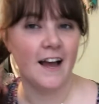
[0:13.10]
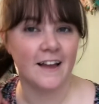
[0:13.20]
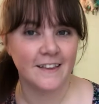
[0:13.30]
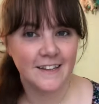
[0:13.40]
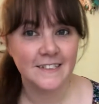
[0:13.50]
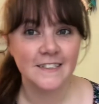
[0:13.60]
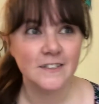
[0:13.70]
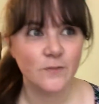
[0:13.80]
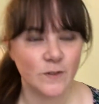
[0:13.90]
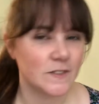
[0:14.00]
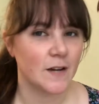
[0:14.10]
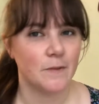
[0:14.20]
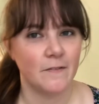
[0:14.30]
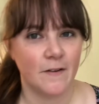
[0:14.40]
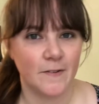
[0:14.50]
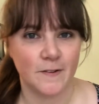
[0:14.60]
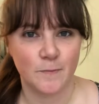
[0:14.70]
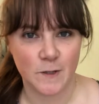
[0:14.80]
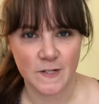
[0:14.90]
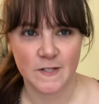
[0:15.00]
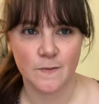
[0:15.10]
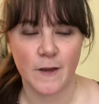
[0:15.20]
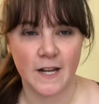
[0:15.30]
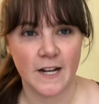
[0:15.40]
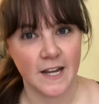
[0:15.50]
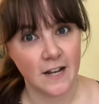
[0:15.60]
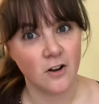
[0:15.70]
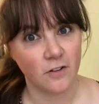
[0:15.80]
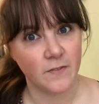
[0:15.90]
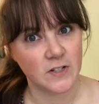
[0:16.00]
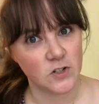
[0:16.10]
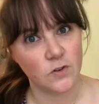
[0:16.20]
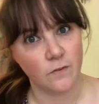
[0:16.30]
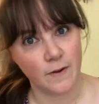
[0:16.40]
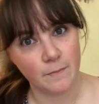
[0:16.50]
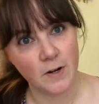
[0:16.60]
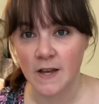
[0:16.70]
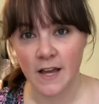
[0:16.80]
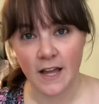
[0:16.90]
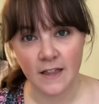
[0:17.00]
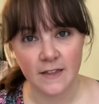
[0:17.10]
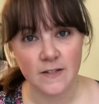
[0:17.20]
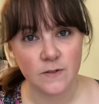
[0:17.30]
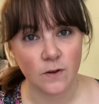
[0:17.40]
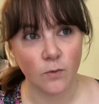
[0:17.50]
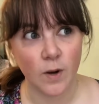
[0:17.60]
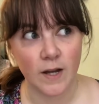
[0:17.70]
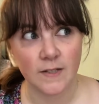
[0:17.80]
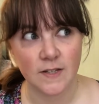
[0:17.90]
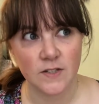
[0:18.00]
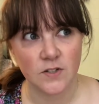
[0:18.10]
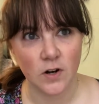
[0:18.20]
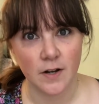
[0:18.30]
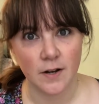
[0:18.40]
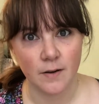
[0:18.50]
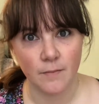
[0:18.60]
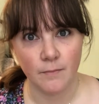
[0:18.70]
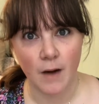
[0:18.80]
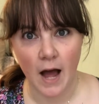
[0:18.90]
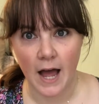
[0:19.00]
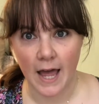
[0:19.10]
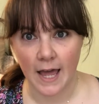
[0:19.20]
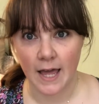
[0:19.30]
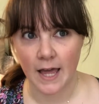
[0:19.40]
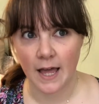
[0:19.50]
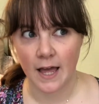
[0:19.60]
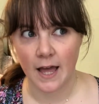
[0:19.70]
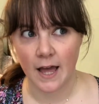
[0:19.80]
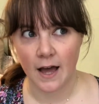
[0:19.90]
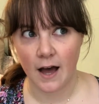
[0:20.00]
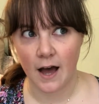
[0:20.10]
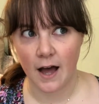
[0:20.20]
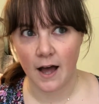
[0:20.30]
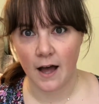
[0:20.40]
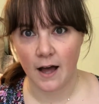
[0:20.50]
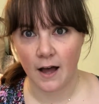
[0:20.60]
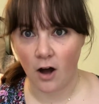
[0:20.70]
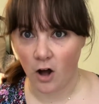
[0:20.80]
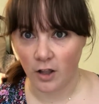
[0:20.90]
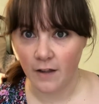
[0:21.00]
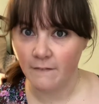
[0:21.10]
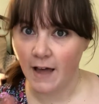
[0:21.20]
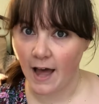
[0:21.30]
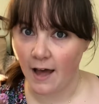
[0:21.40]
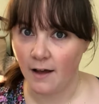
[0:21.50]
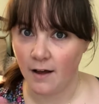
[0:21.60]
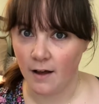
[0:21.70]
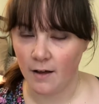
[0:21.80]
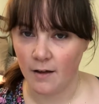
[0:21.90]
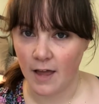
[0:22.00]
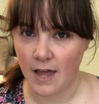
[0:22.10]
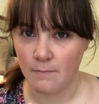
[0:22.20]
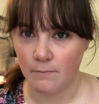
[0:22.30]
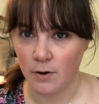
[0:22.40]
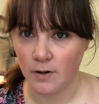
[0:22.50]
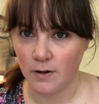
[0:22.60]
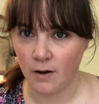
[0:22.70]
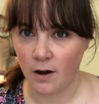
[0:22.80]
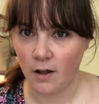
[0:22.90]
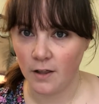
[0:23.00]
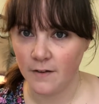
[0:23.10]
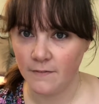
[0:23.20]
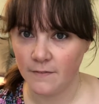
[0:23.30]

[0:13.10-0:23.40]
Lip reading: This is the first time I've ever participated in Nonfiction November. This was started by Olive at a Book Olive.